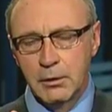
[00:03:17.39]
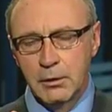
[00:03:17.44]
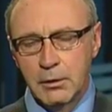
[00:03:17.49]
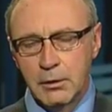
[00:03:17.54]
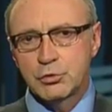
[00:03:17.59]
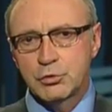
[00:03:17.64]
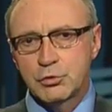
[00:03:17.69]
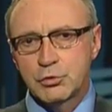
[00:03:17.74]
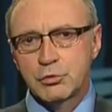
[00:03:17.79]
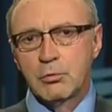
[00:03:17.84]

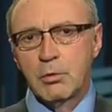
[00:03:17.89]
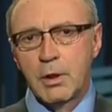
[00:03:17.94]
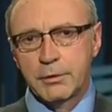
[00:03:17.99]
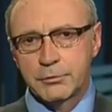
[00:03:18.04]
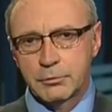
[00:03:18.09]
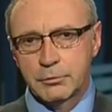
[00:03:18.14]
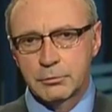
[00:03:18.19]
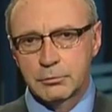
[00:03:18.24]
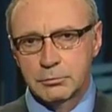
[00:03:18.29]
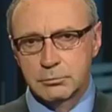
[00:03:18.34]
to
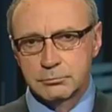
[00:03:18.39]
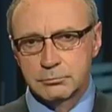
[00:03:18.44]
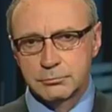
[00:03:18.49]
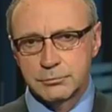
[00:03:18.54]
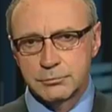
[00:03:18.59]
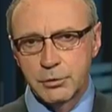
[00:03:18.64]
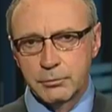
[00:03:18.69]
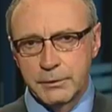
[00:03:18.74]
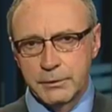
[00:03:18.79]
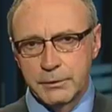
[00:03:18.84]
Toronto,
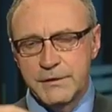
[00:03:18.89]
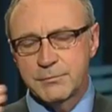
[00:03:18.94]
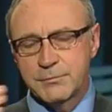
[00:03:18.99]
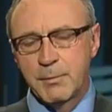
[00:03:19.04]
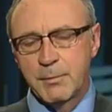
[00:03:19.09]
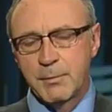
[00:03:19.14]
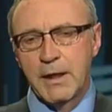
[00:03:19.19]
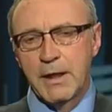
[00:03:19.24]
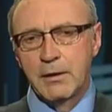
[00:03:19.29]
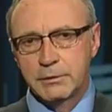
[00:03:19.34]
so
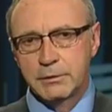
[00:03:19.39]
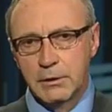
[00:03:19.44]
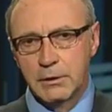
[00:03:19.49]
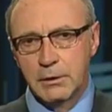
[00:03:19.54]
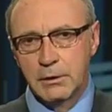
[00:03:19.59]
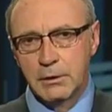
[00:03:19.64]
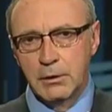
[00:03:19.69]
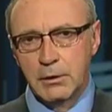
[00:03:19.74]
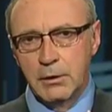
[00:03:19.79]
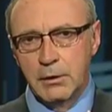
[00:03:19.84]
eastbound,
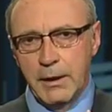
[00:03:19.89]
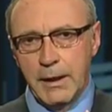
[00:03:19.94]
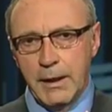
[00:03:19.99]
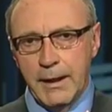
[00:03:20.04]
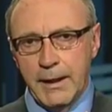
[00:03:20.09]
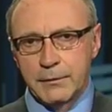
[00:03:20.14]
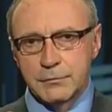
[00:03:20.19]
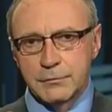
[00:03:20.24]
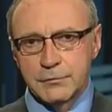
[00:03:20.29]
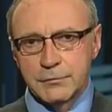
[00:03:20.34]

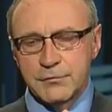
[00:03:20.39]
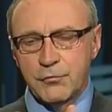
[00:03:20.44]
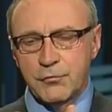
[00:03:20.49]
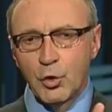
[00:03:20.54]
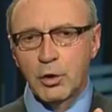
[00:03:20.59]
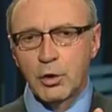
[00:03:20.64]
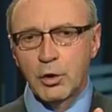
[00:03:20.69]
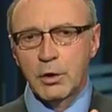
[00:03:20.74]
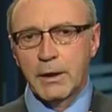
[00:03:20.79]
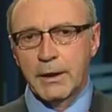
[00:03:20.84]
and there's
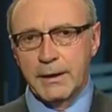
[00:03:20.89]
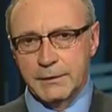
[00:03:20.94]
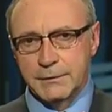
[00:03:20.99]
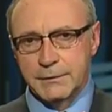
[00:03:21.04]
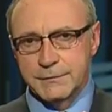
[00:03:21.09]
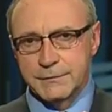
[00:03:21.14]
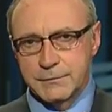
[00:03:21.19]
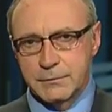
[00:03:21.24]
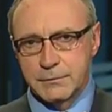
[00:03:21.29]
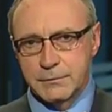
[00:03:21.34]
four
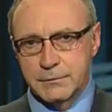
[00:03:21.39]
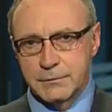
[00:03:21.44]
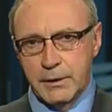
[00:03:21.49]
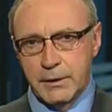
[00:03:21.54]
lanes.